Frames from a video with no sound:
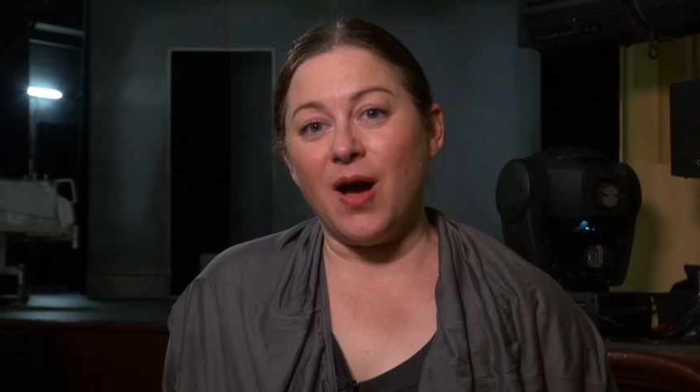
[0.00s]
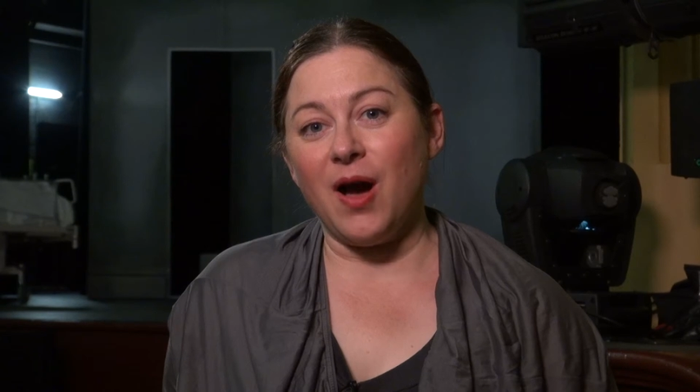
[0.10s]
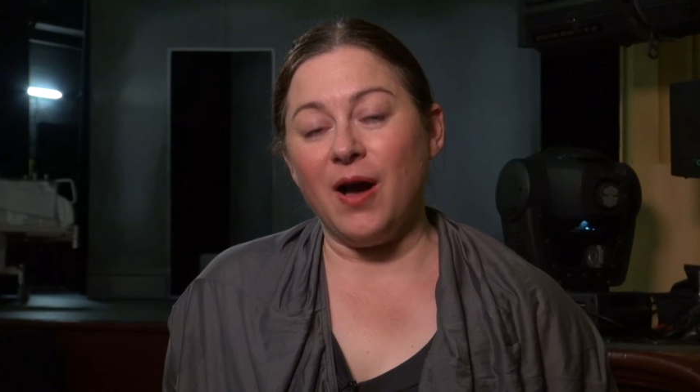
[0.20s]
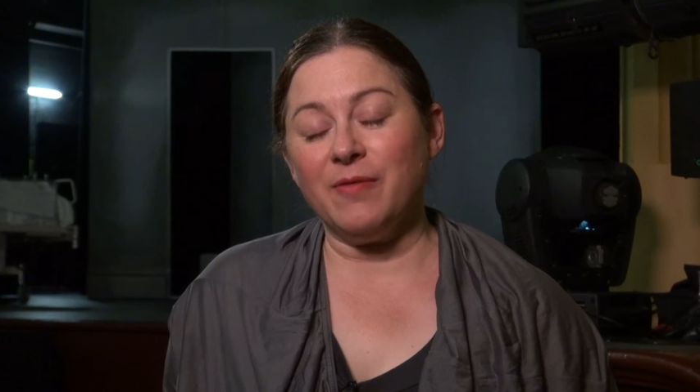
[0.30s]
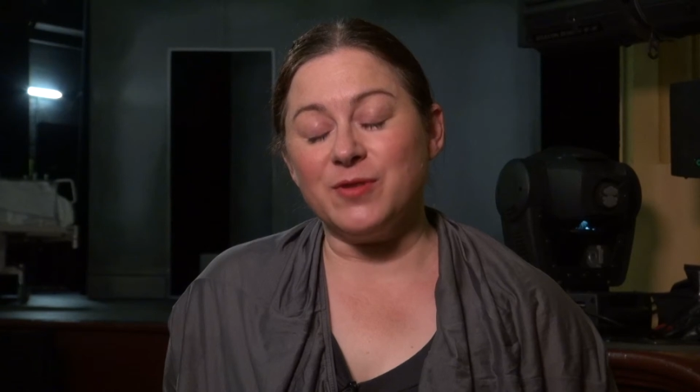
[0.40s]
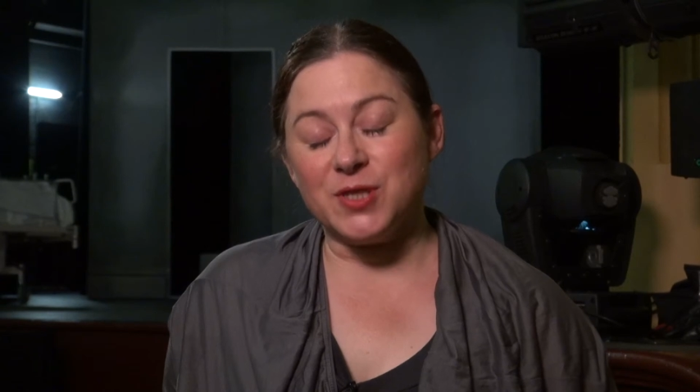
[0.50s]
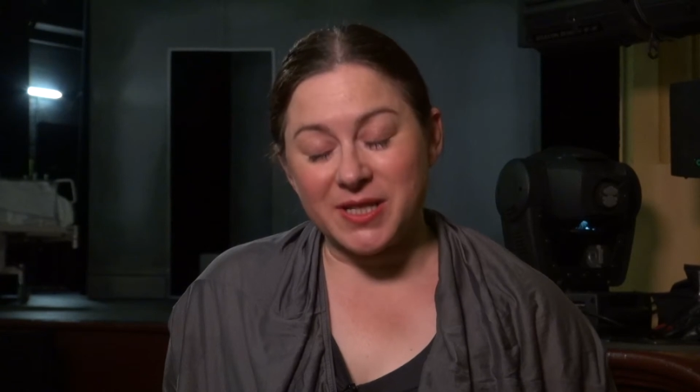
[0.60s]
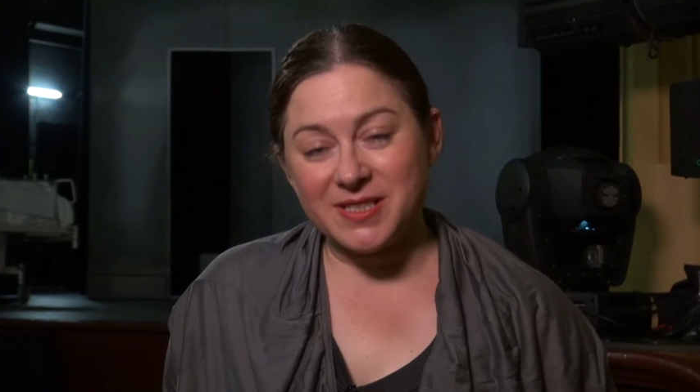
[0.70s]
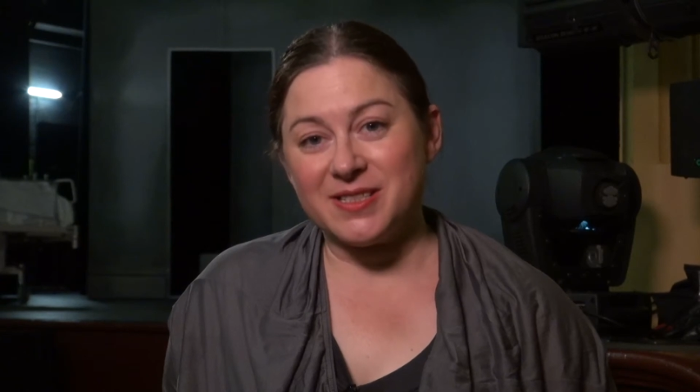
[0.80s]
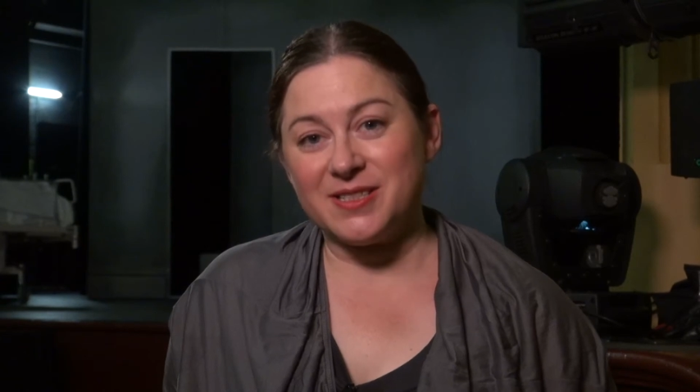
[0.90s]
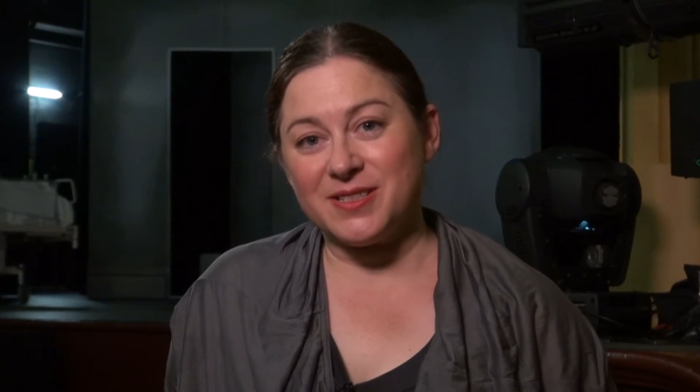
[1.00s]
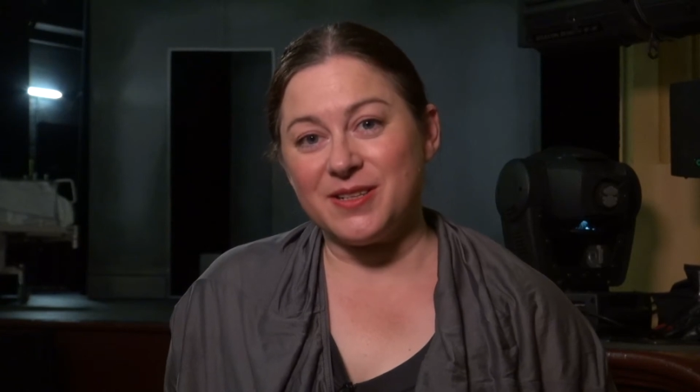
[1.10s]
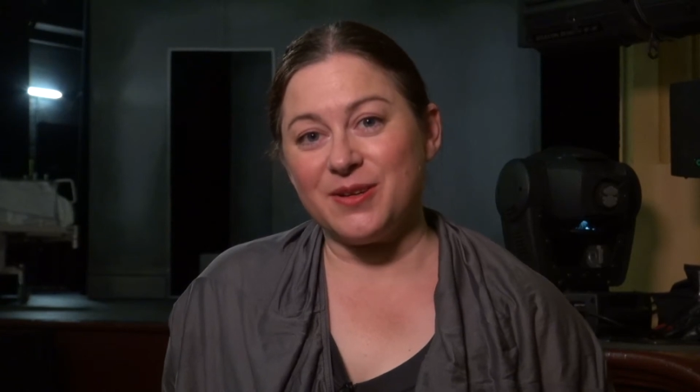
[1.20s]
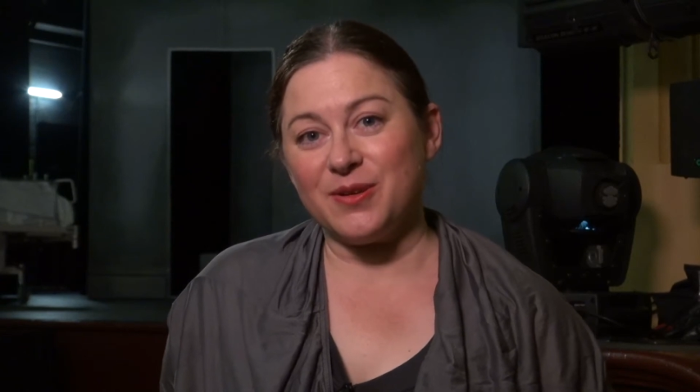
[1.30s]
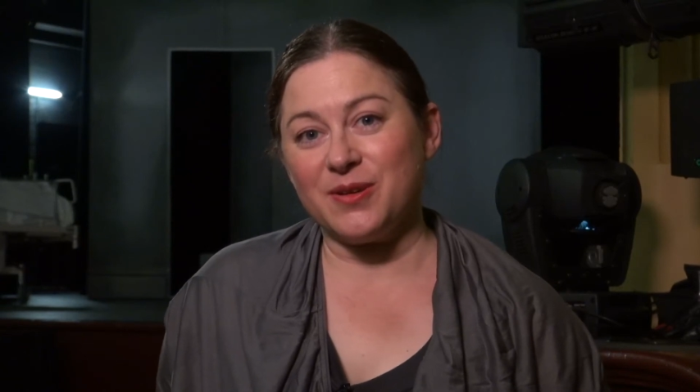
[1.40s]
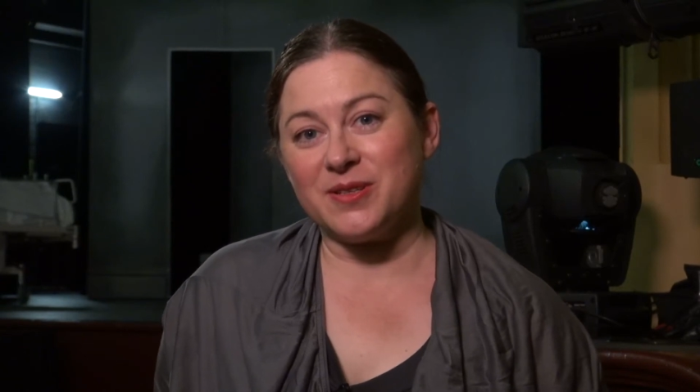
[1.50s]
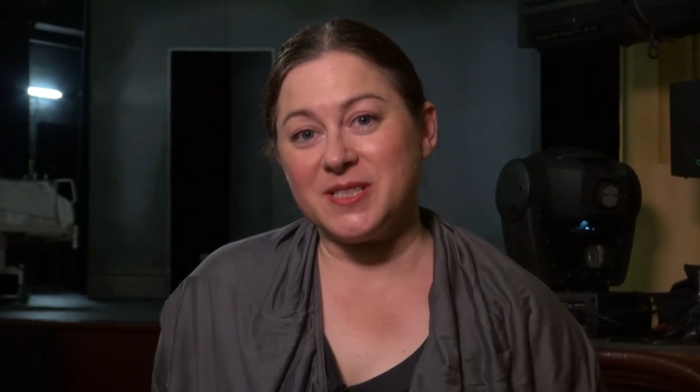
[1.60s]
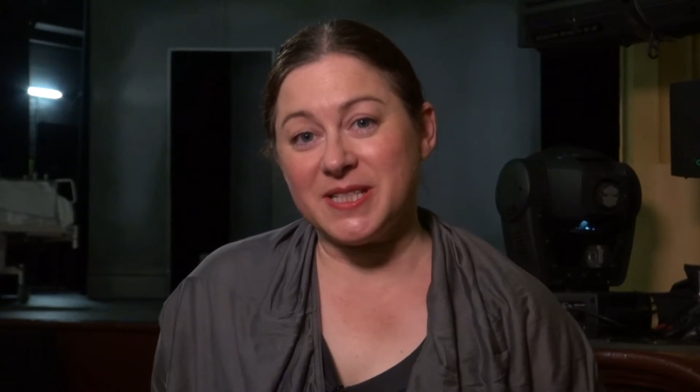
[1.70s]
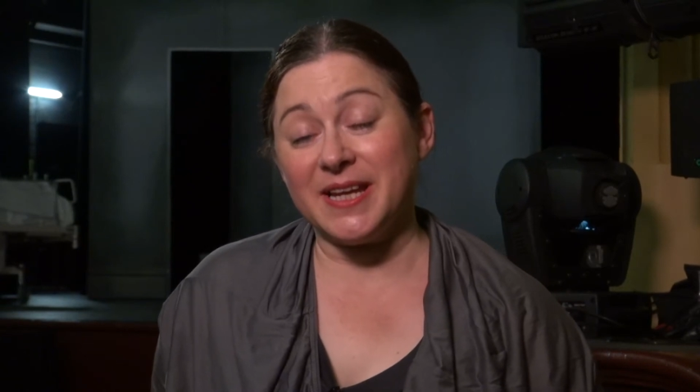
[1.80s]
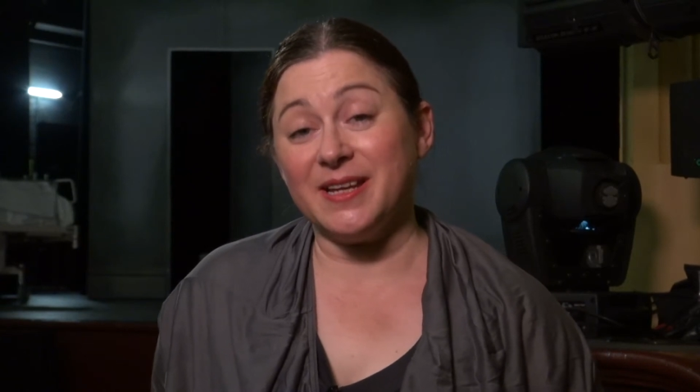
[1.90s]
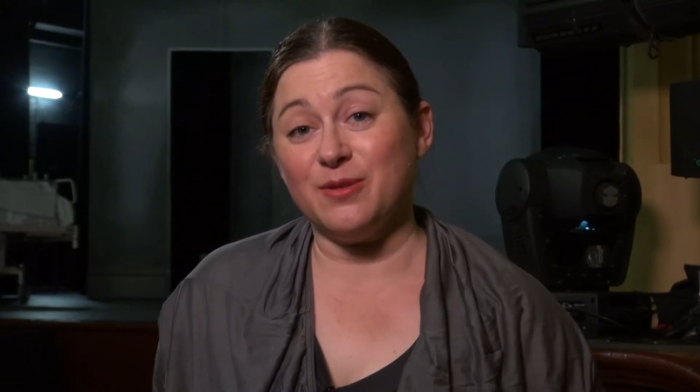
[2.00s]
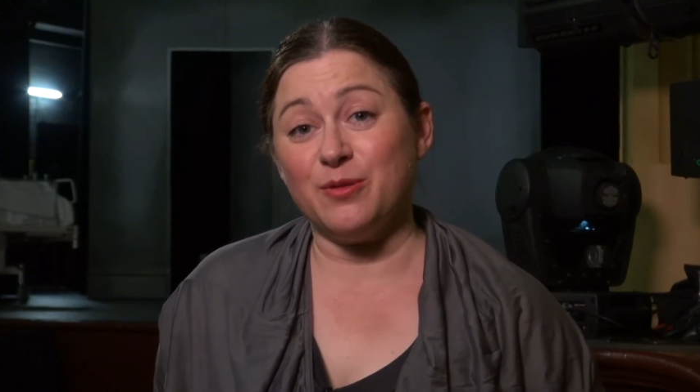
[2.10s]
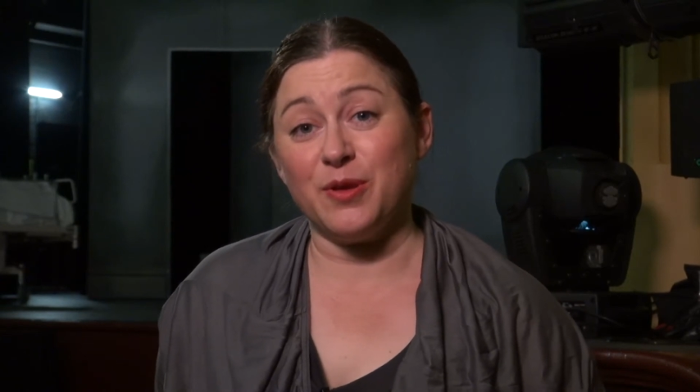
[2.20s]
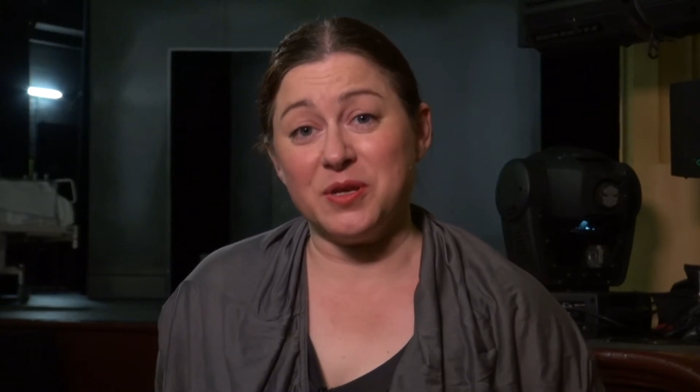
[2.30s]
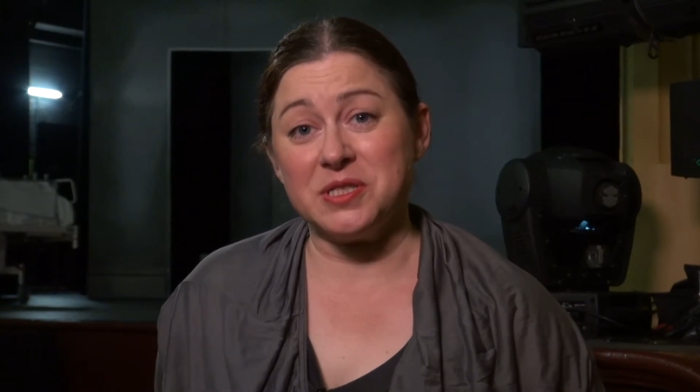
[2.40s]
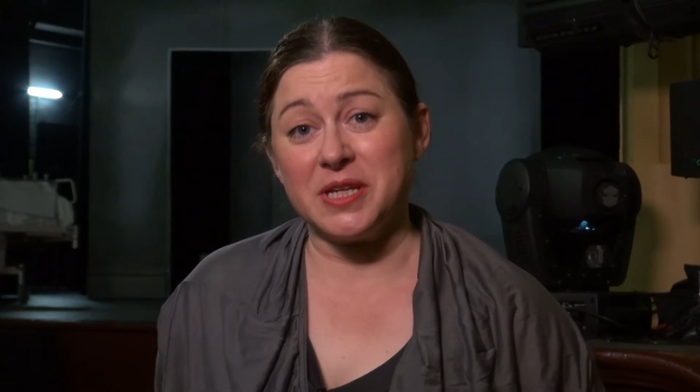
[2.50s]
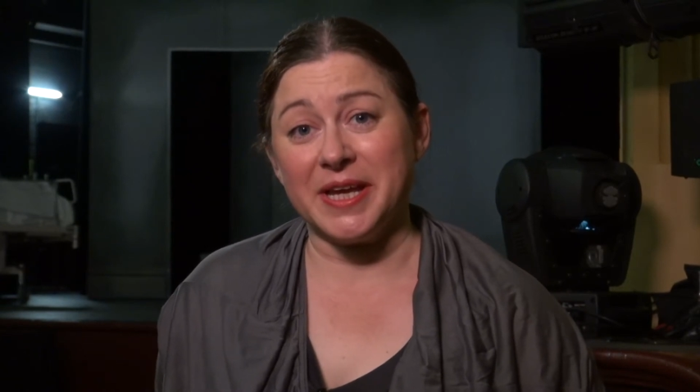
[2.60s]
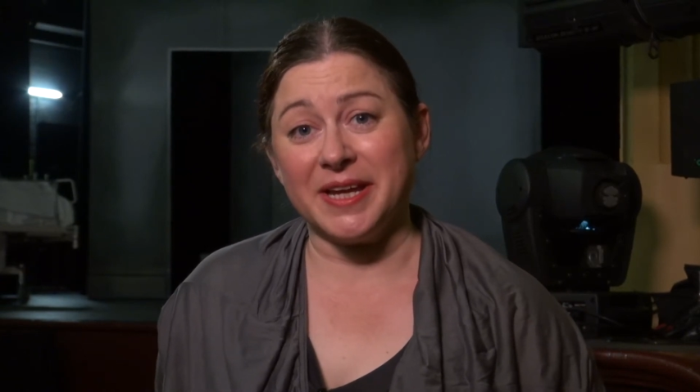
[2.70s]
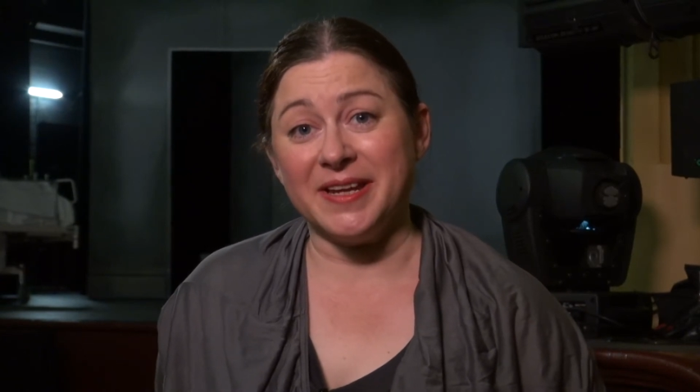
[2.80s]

I've just seen Thursday,